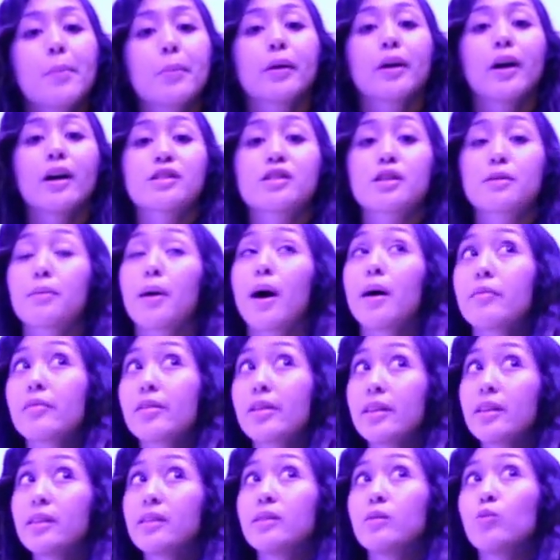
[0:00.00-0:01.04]
Uppercuts are
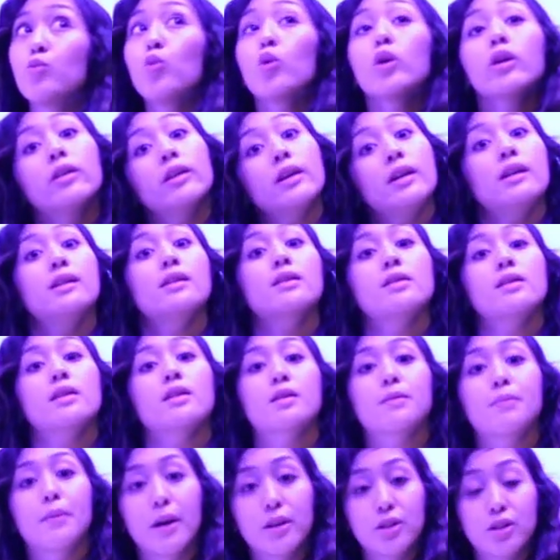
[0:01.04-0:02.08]
probably one of the
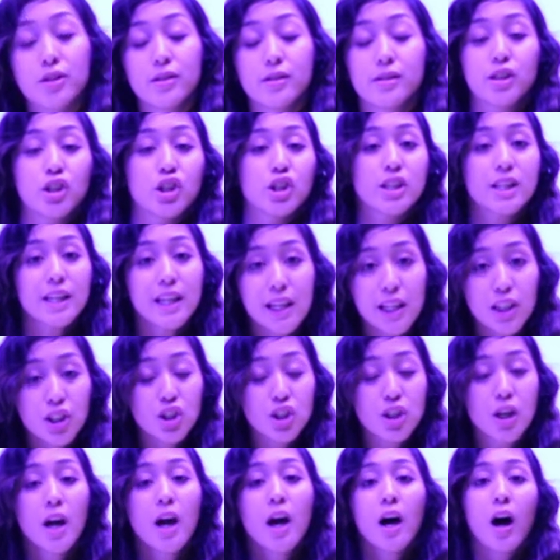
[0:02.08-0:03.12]
easiest punches to
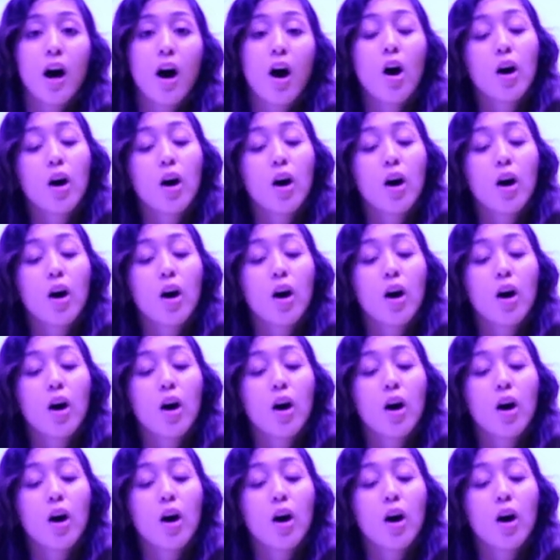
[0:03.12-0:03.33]
teach.